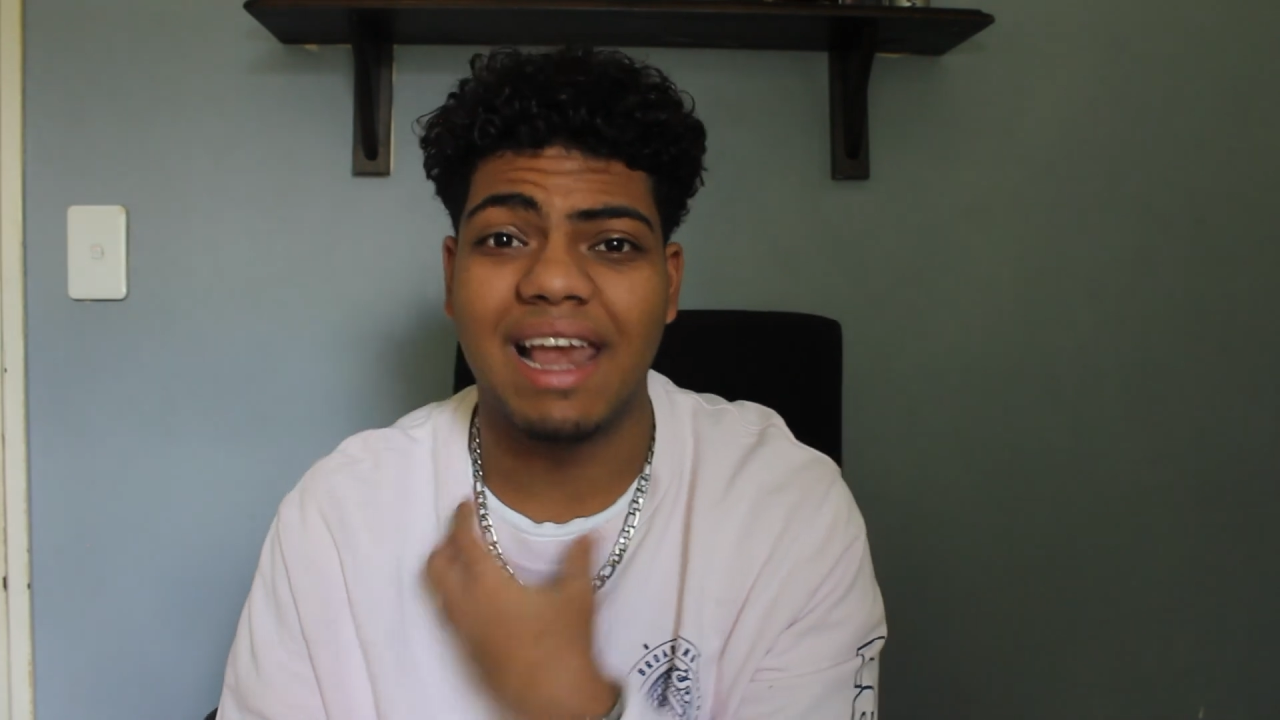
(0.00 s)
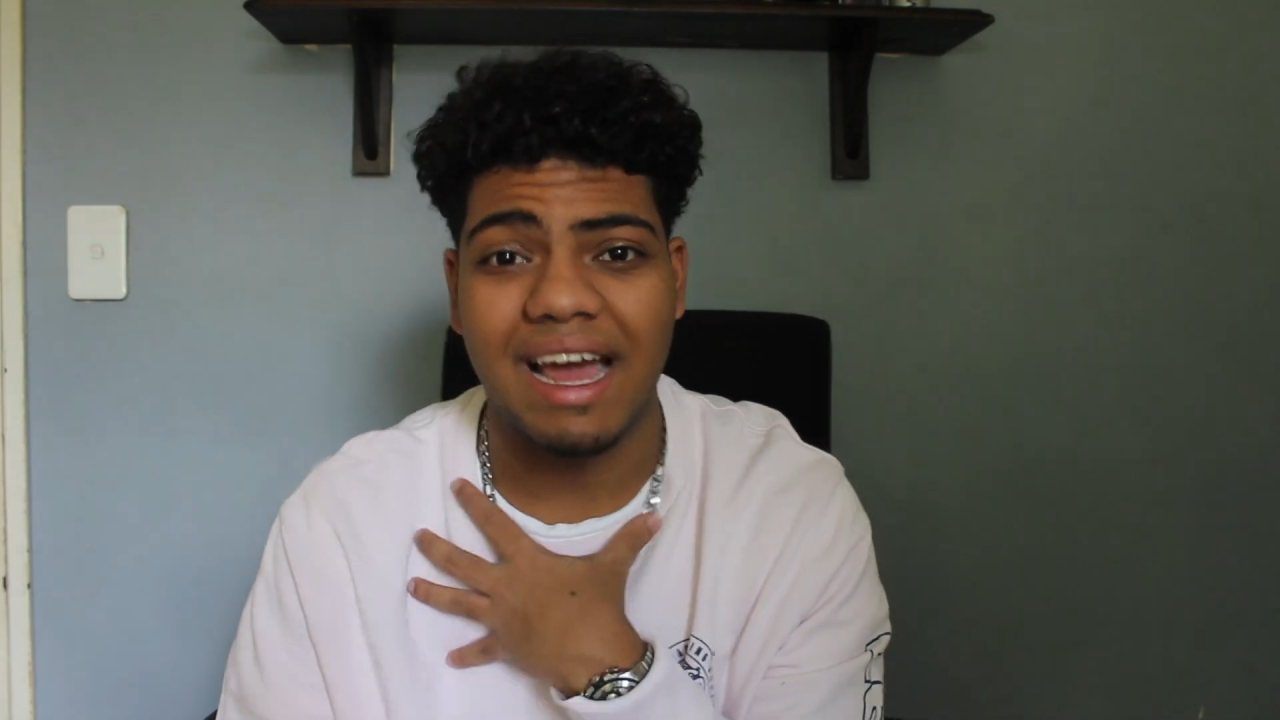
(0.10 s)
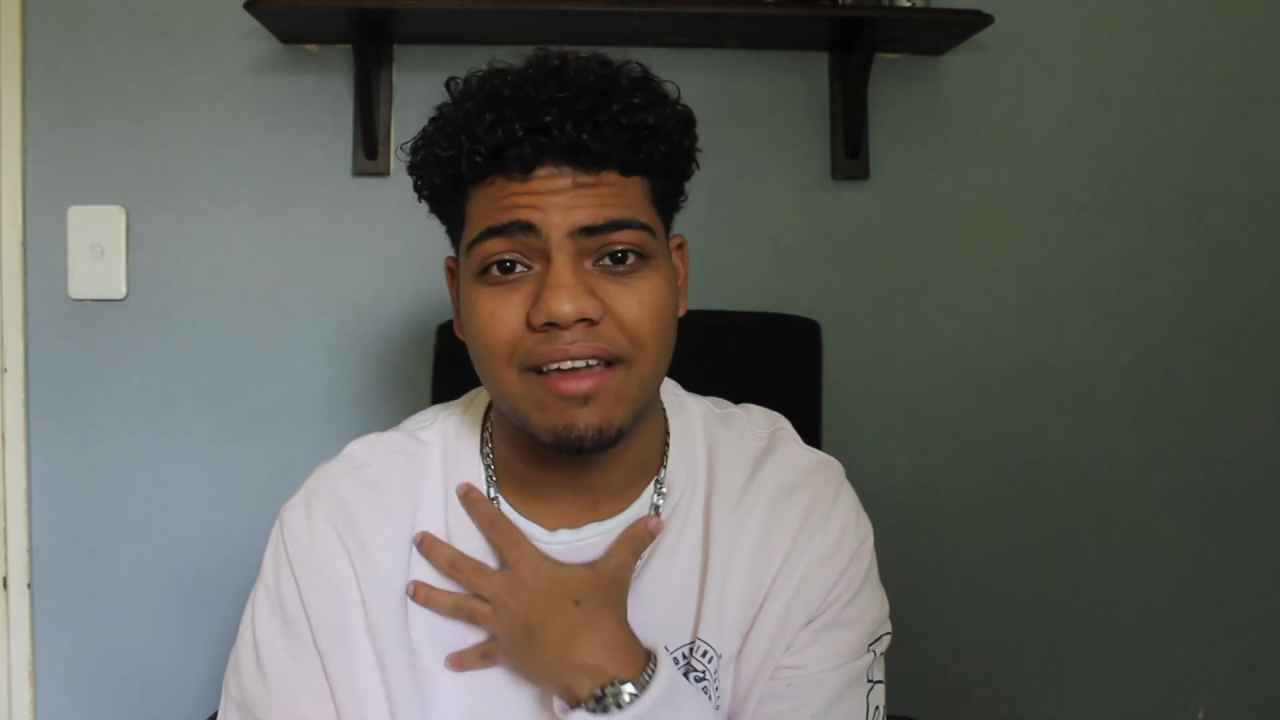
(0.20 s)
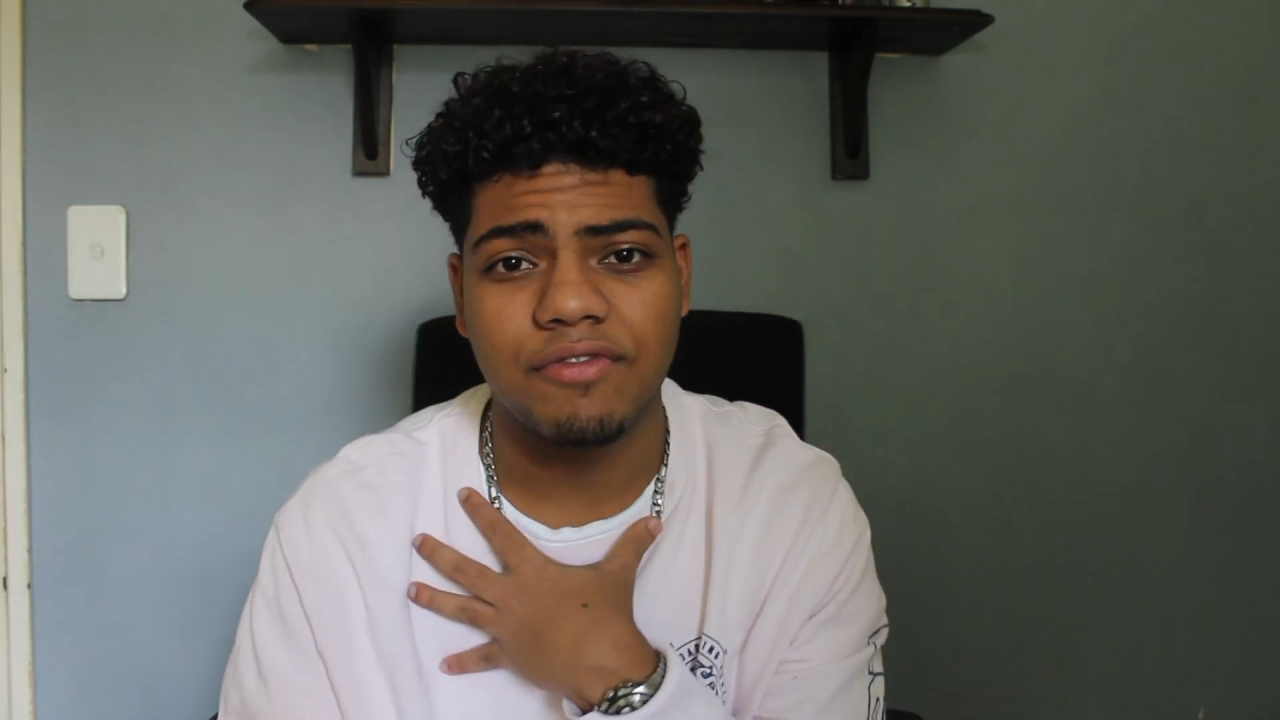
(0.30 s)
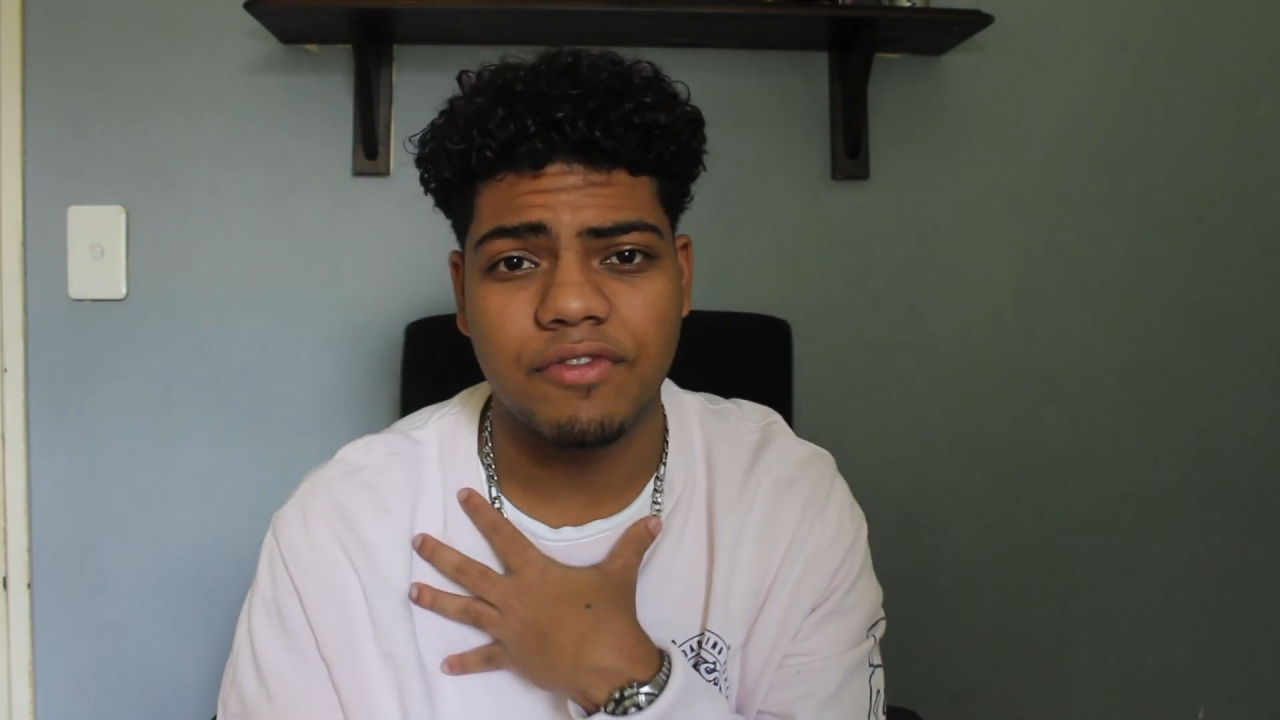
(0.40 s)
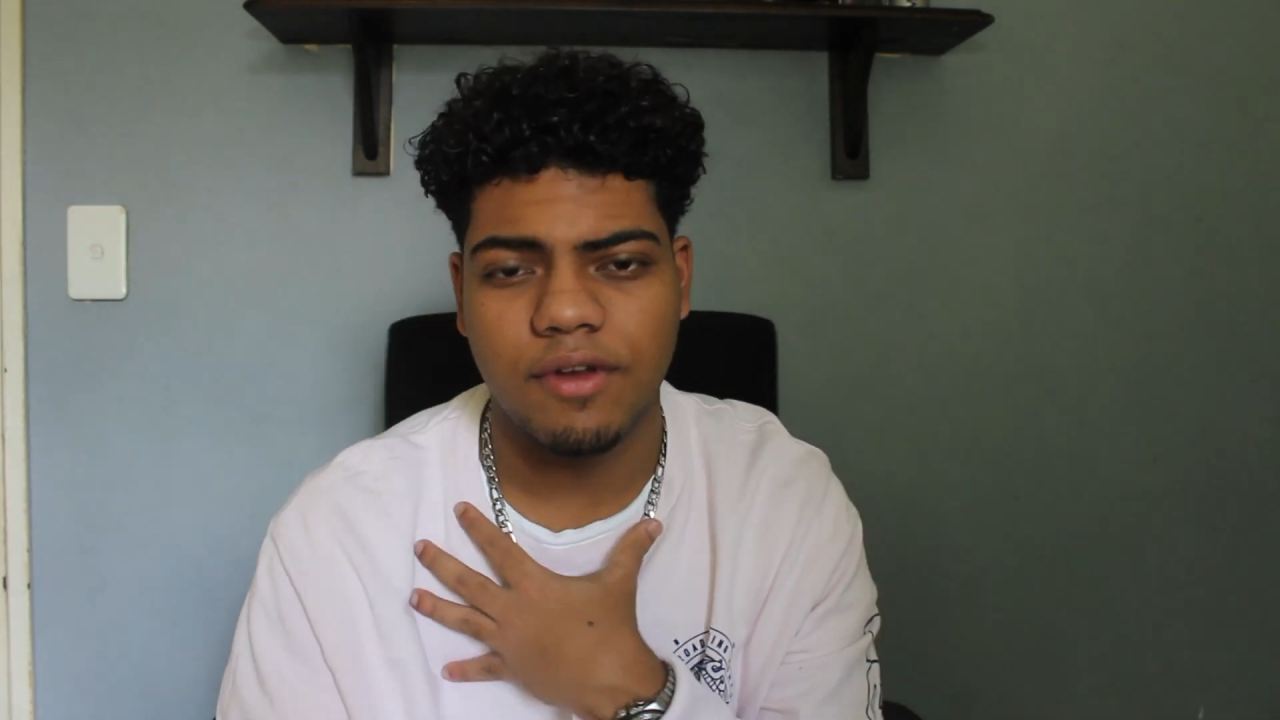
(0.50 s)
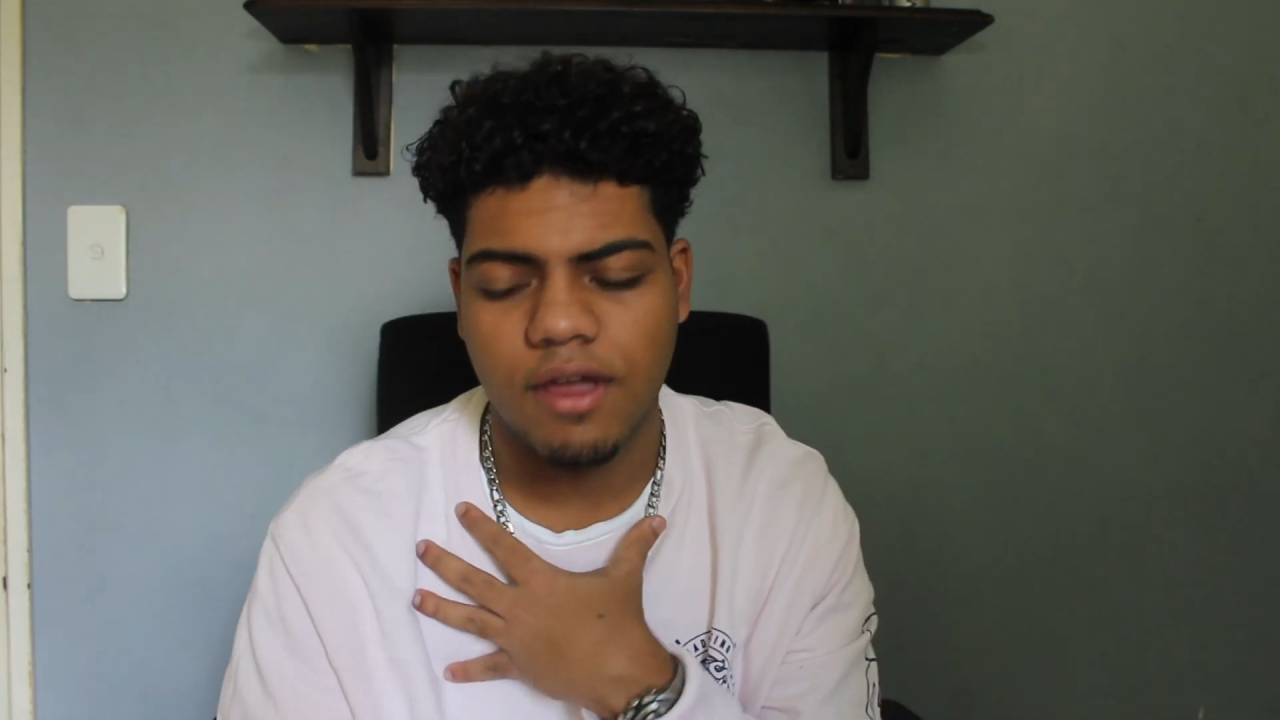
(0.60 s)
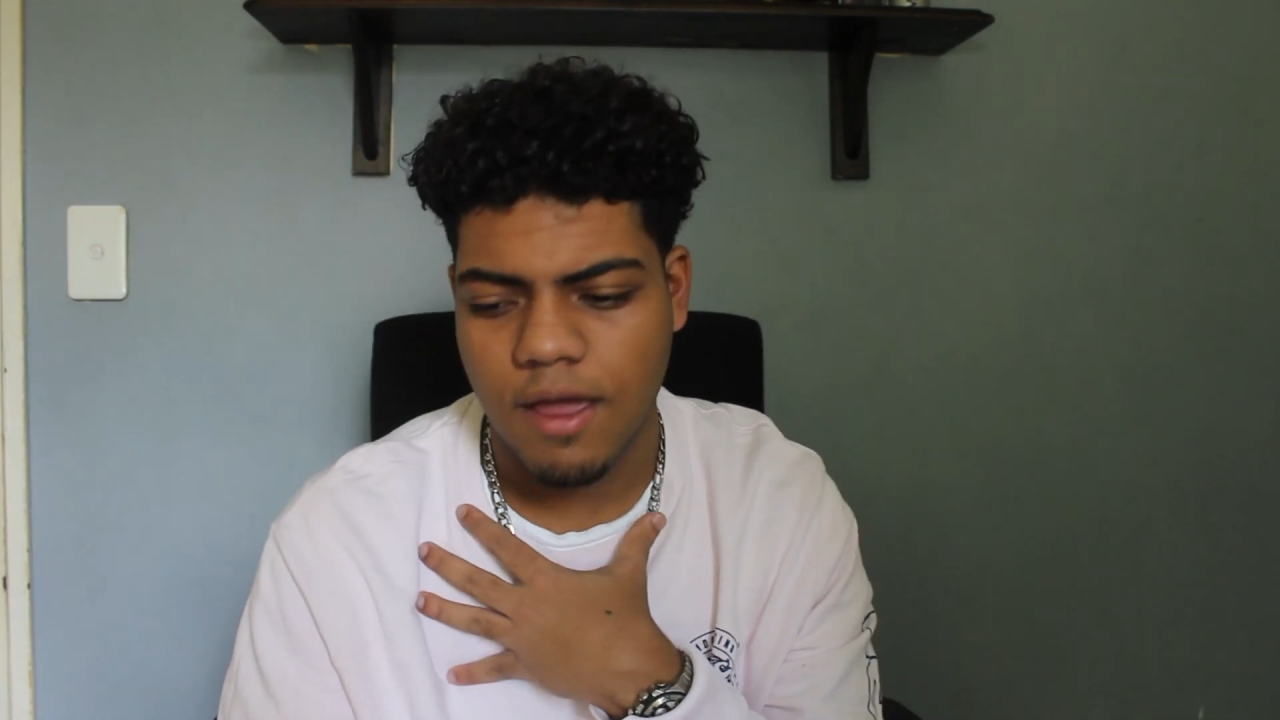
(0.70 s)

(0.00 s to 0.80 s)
life